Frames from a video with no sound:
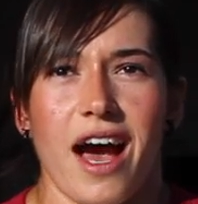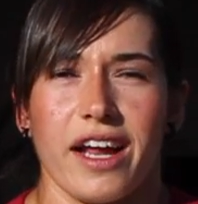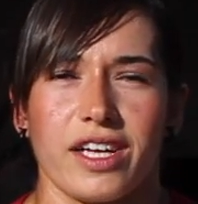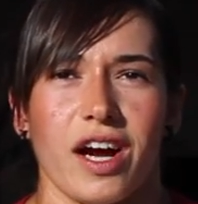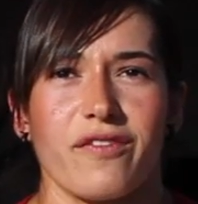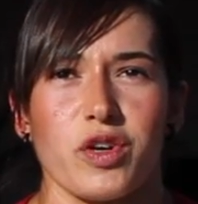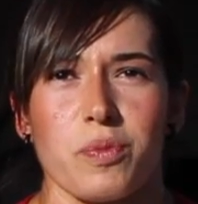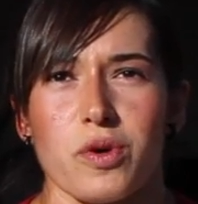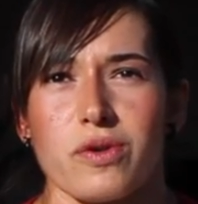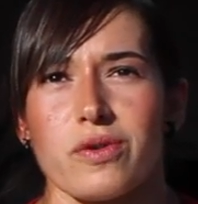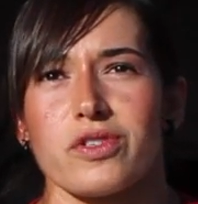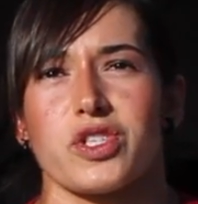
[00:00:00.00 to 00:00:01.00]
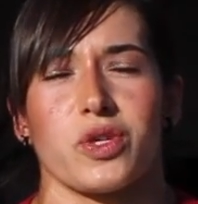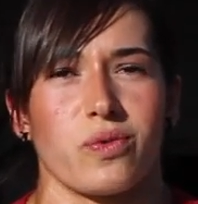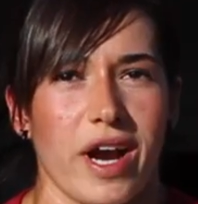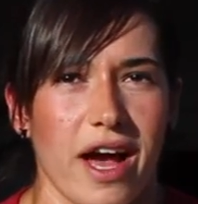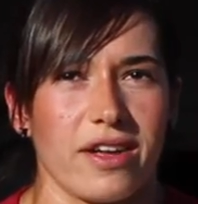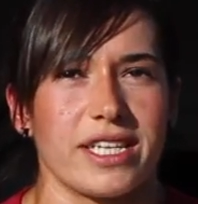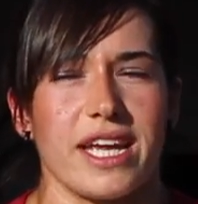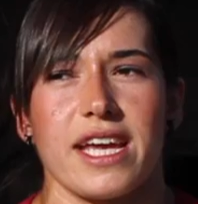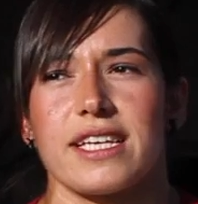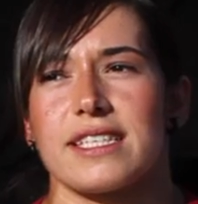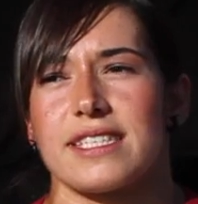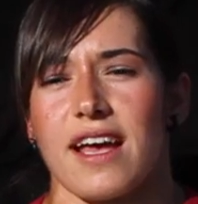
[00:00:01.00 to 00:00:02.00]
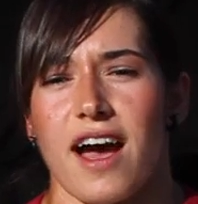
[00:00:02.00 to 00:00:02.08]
uncomfortable surroundings,